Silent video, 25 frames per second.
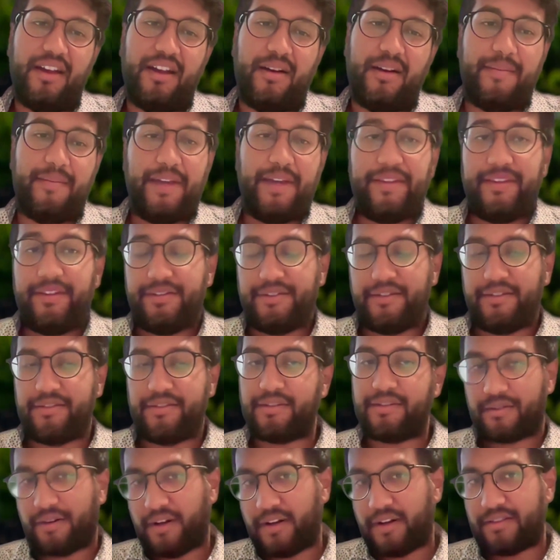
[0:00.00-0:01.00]
And there's
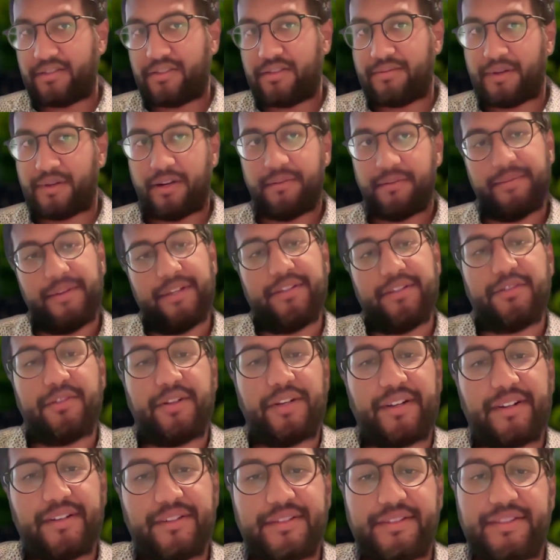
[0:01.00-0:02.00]
also cross-department
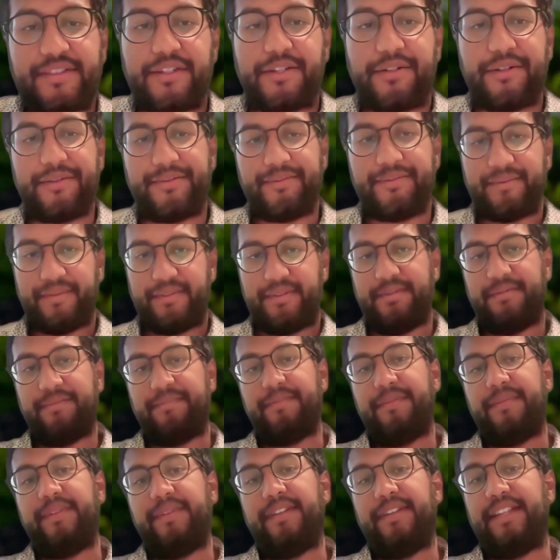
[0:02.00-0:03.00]
triggers. So
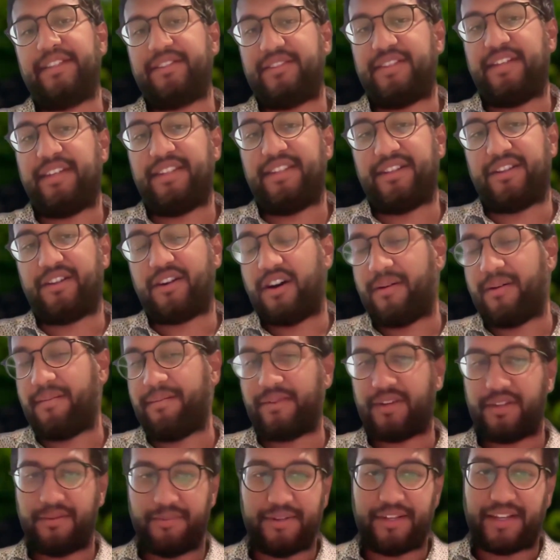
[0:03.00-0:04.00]
let's say the
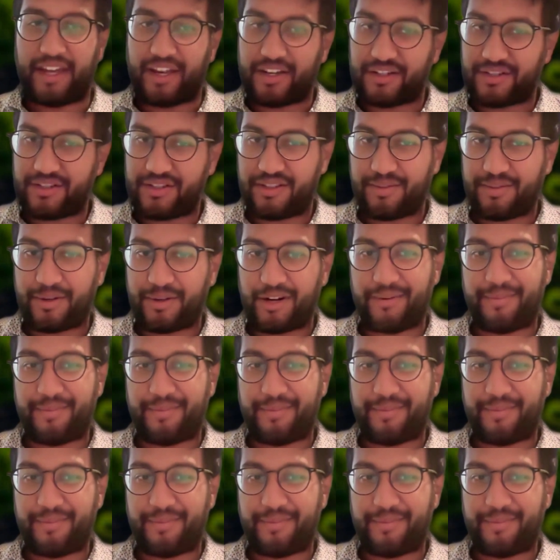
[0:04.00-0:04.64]
communications